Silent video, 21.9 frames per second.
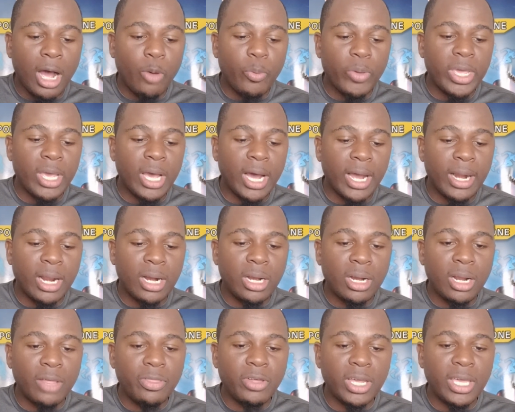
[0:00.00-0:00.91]
We had
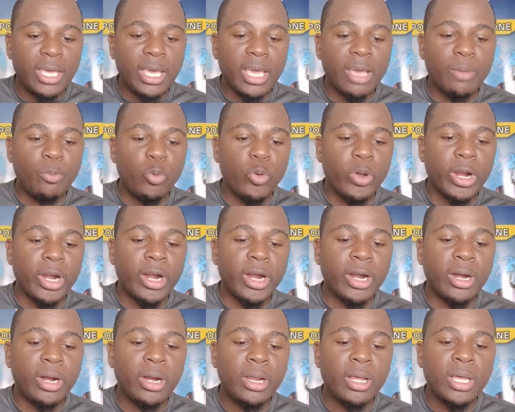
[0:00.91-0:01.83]
another game
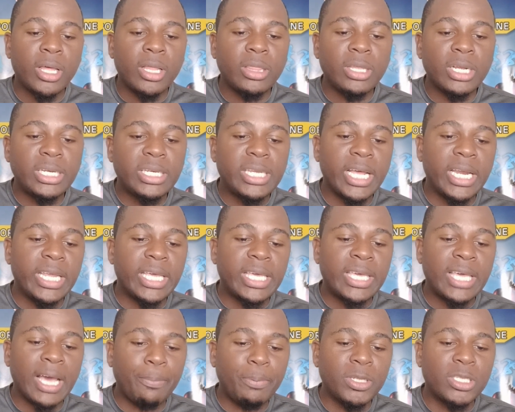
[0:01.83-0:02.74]
where the Delhi
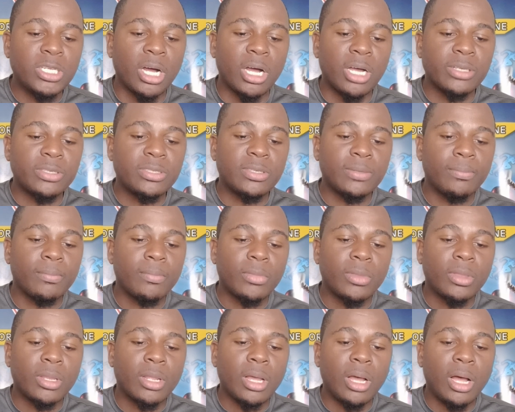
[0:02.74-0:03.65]
Capitals,
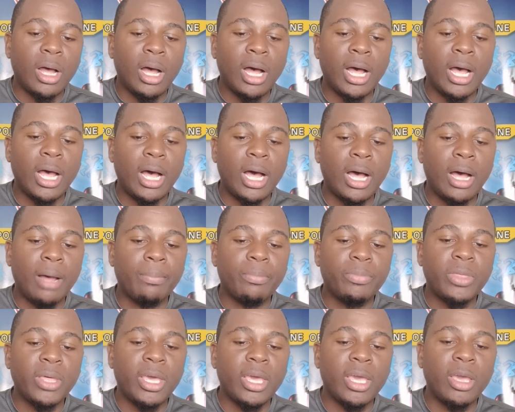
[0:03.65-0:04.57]

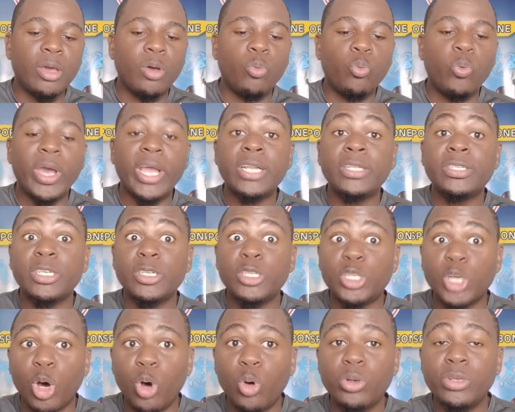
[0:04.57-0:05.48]
they went
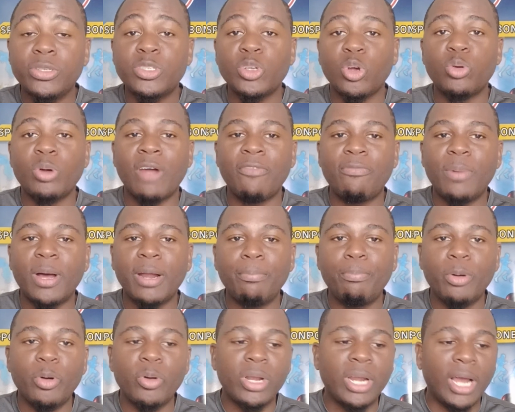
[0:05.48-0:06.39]
down. So
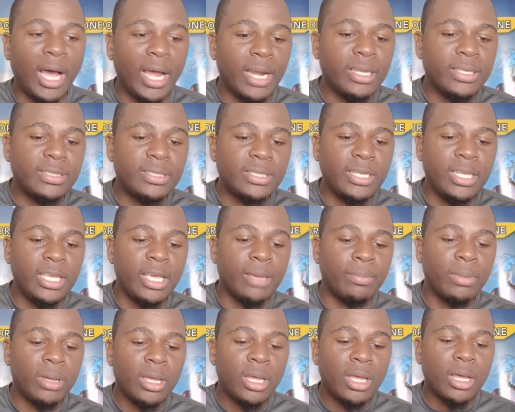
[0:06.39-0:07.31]
Rahman Powell and his
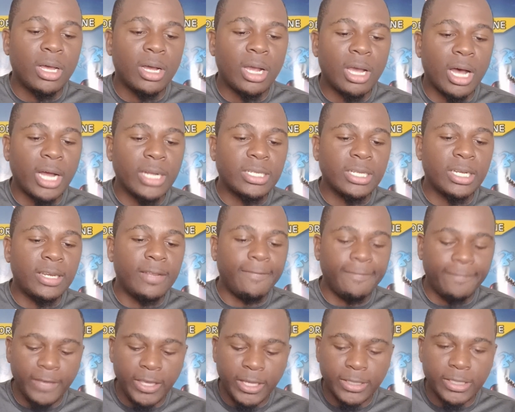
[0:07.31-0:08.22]
team got
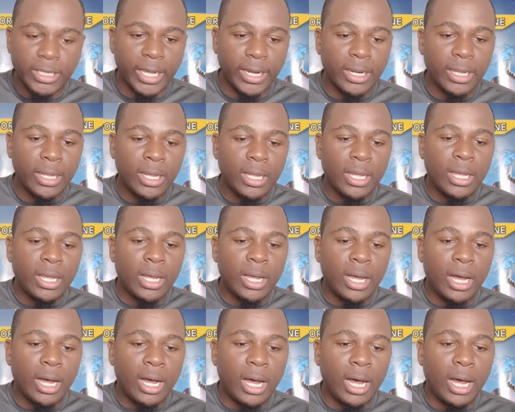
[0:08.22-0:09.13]
defeated
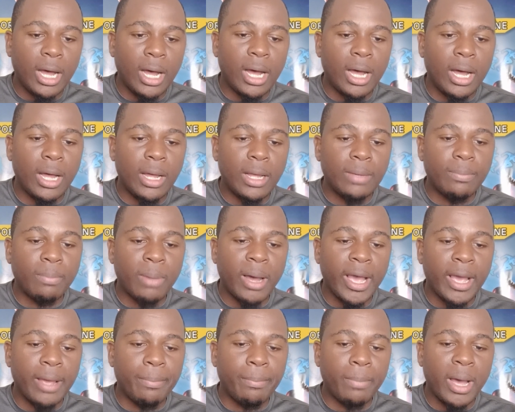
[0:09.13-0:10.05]

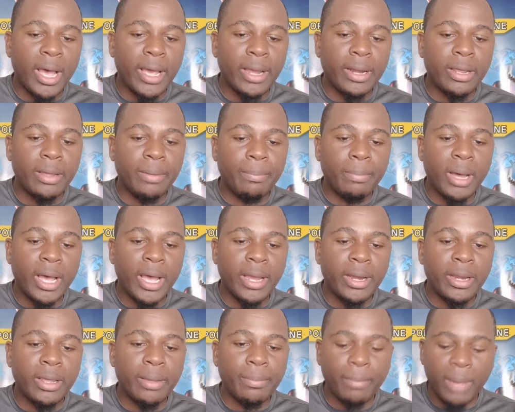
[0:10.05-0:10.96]
by
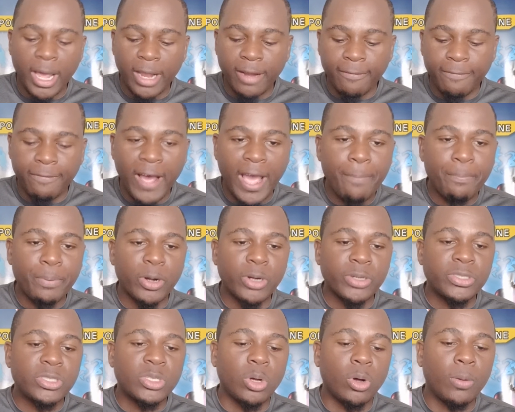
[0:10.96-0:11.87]
the
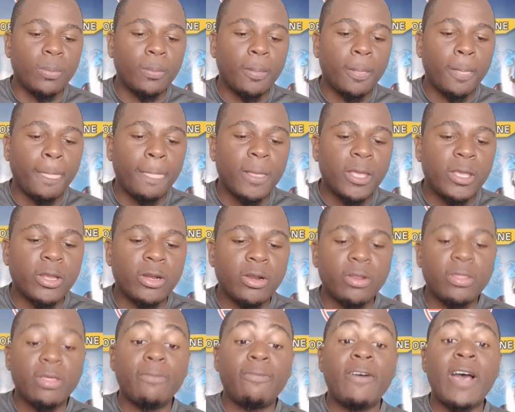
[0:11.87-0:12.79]
Vipers. So, you
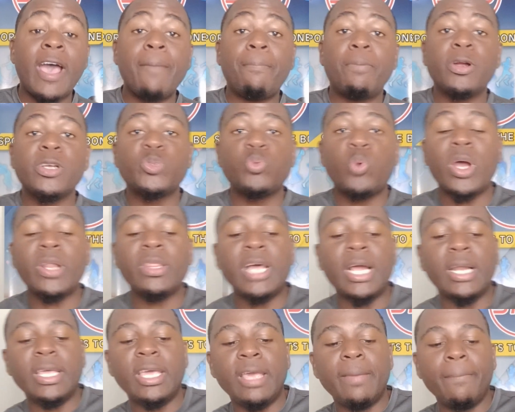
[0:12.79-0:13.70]
know, the Vipers won
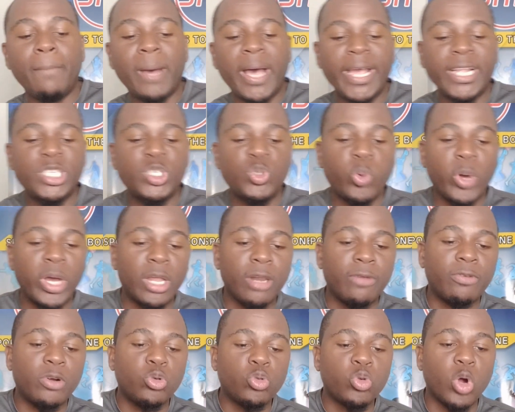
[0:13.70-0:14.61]
that game by
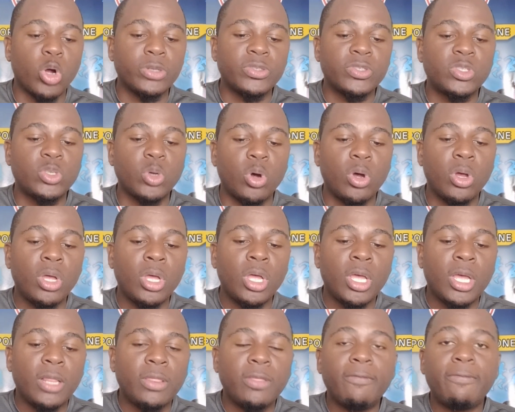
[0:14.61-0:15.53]
12 runs. So
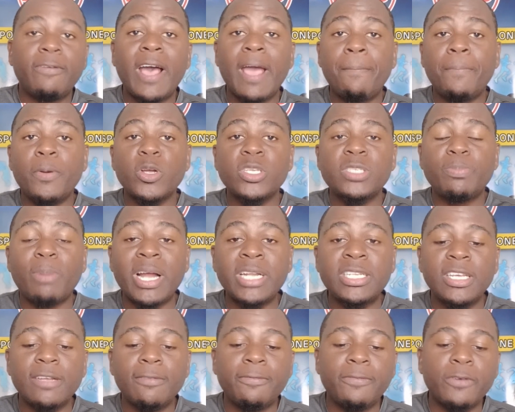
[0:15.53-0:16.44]
the Vipers
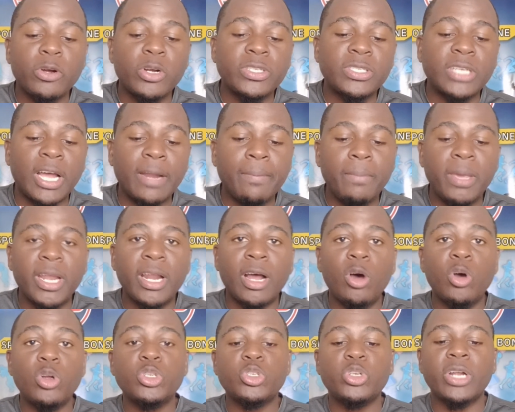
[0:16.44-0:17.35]
batted first and made
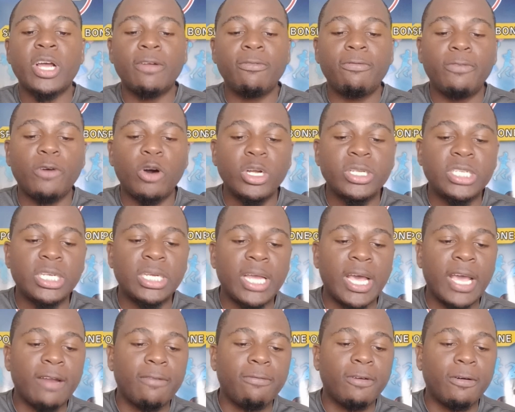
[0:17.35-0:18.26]

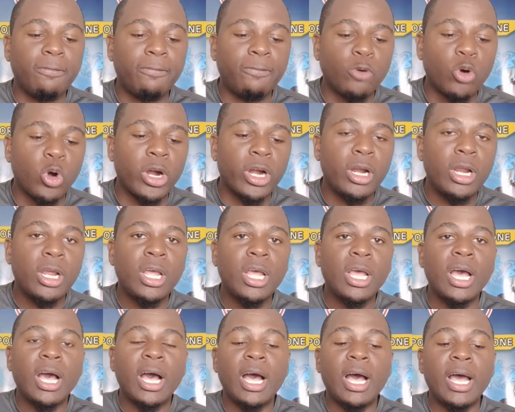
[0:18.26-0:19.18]
149 for 4,
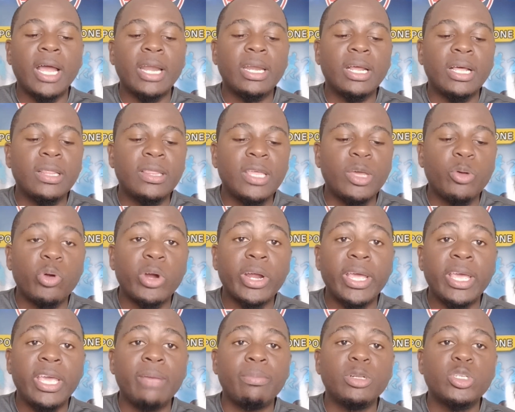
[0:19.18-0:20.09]
and they
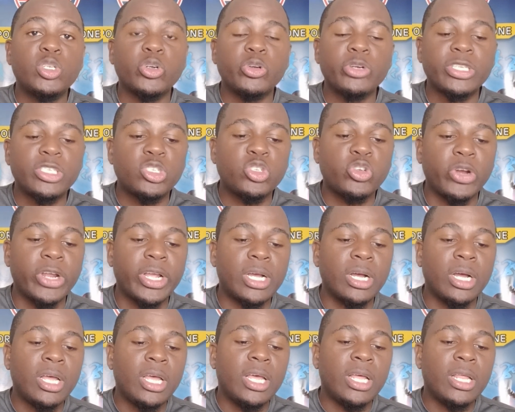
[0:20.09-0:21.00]
were able to
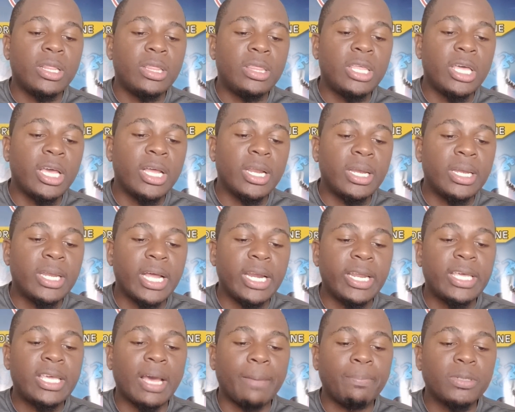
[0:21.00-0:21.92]
restrict the
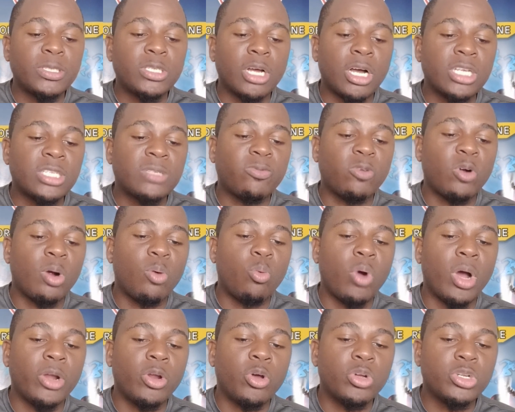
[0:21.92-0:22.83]
Delhi Capitals for
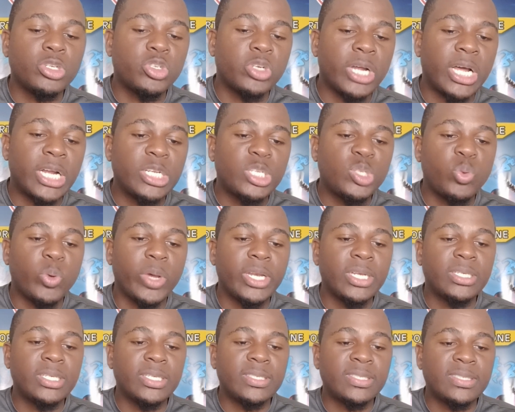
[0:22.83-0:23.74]

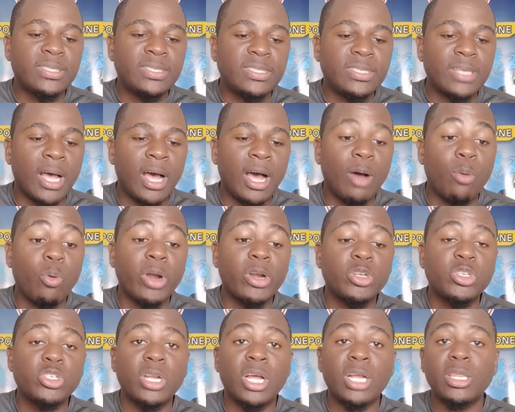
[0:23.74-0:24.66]

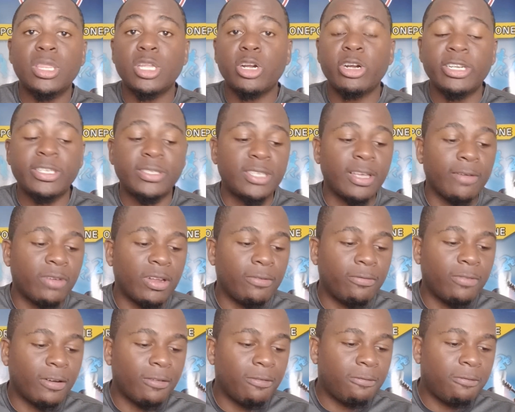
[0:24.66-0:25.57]

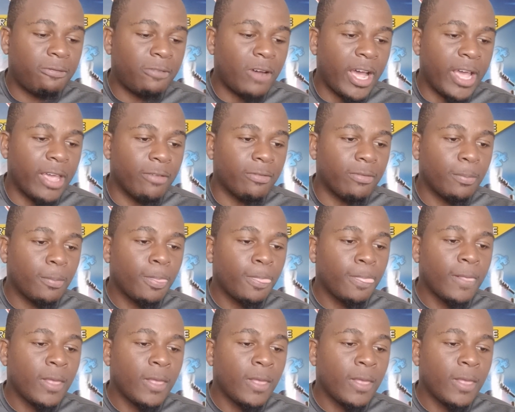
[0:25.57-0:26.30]
137 for 5.